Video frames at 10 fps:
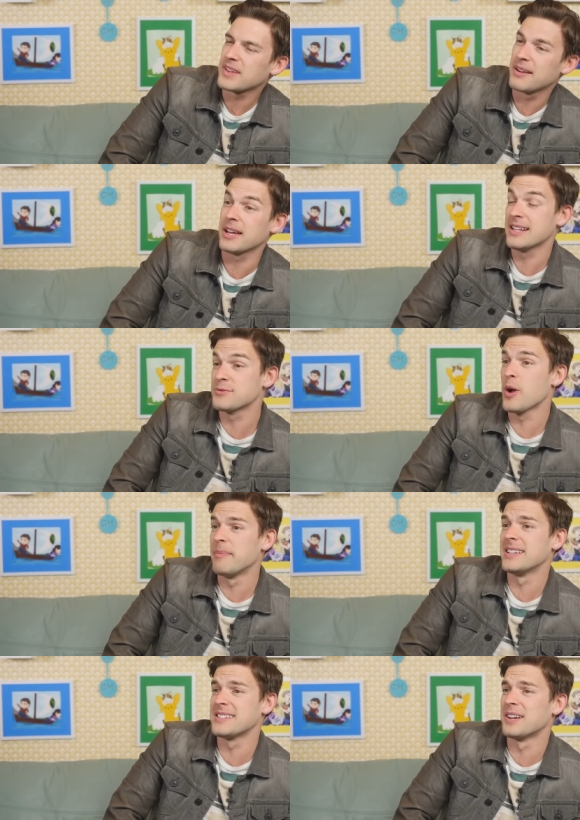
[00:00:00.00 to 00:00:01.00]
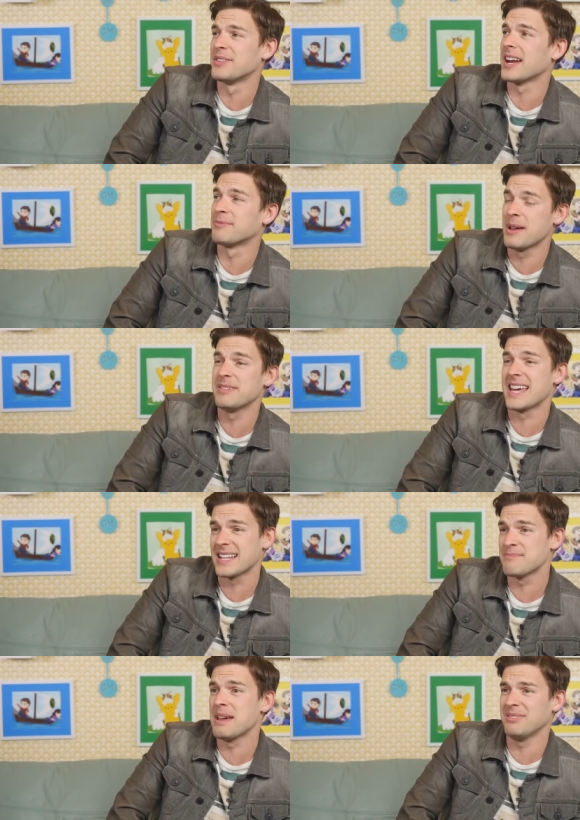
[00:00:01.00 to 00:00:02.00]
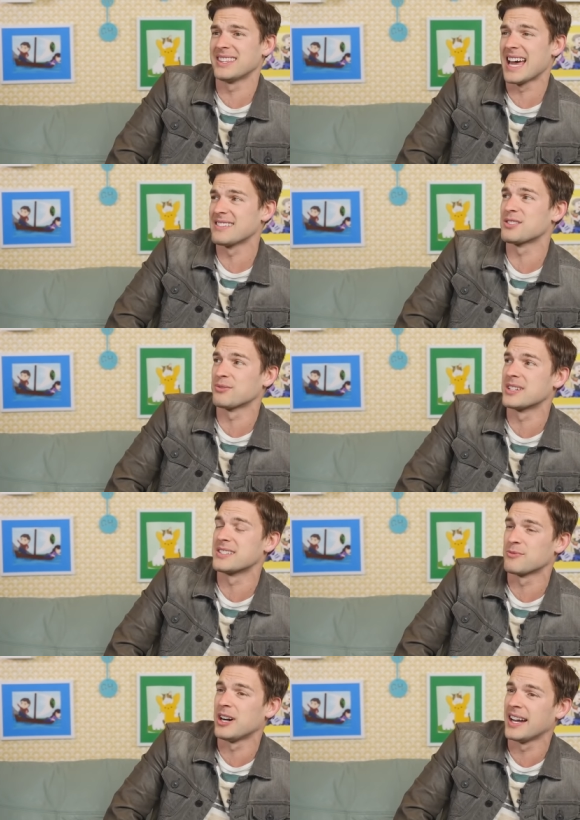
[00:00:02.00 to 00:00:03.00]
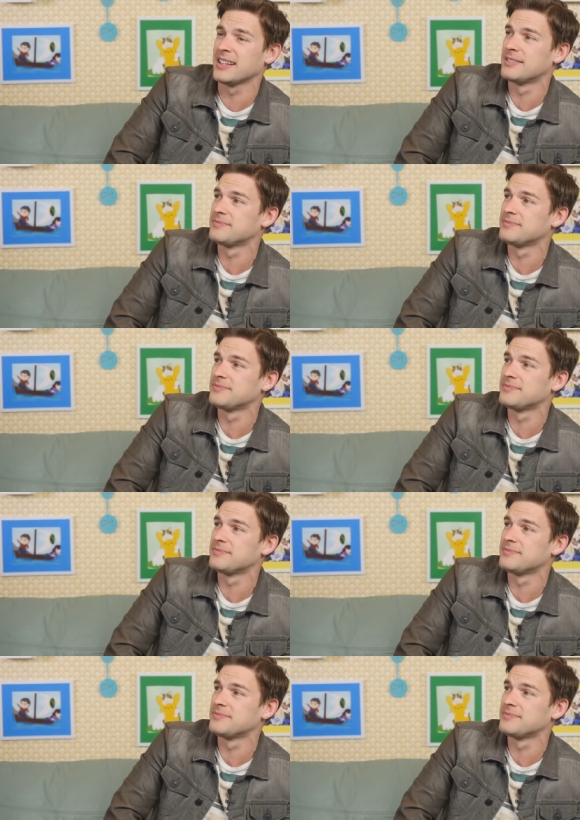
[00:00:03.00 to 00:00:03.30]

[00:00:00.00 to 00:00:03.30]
I mean, it is reminiscent of an era. Maybe that maybe that's the reason why. you know?